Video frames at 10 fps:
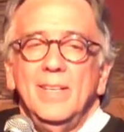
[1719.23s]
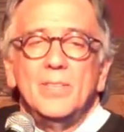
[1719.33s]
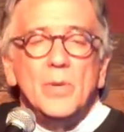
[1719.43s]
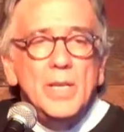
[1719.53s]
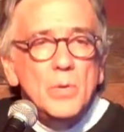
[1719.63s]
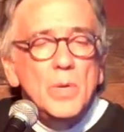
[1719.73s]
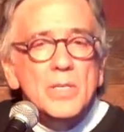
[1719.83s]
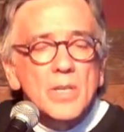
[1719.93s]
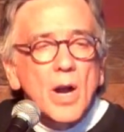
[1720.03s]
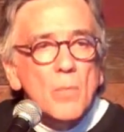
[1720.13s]
Is there any
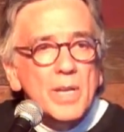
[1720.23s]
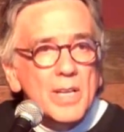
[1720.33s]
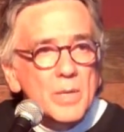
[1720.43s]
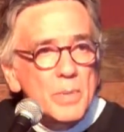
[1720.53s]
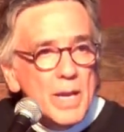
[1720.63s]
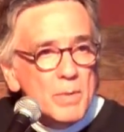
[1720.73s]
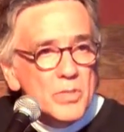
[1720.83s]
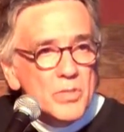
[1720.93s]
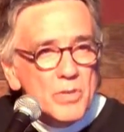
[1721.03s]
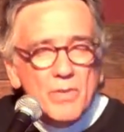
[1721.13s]
reason? Are we going to be able
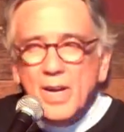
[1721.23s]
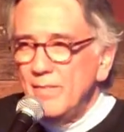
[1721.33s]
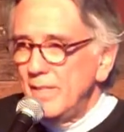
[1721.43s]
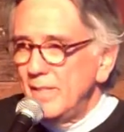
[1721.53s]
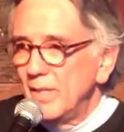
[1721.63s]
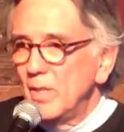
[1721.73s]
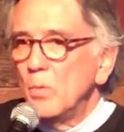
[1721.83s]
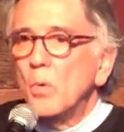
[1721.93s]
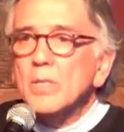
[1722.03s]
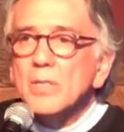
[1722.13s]
to survive it?
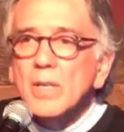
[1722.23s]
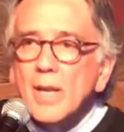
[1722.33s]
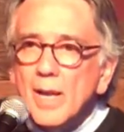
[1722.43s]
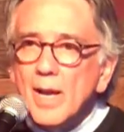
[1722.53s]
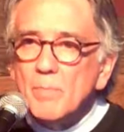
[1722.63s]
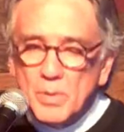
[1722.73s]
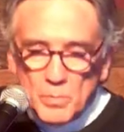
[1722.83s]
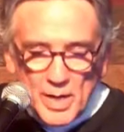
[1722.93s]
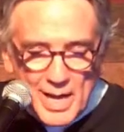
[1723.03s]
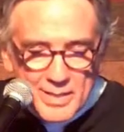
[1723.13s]
What's going to happen?
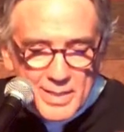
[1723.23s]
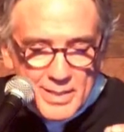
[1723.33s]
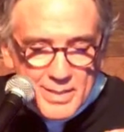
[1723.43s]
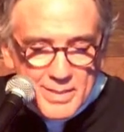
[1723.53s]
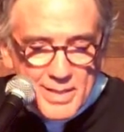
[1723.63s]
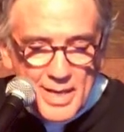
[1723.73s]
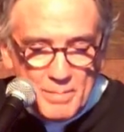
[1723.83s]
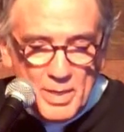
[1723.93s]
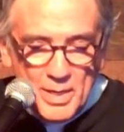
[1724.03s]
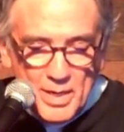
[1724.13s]
We're asking the
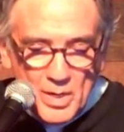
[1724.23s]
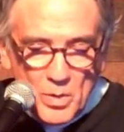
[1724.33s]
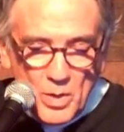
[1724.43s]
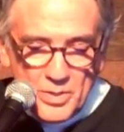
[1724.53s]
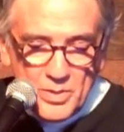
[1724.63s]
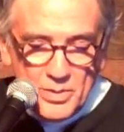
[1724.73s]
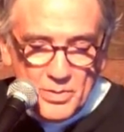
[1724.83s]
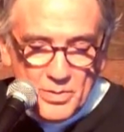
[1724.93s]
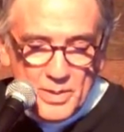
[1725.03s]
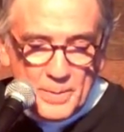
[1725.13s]
same
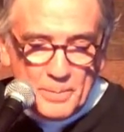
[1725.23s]
questions.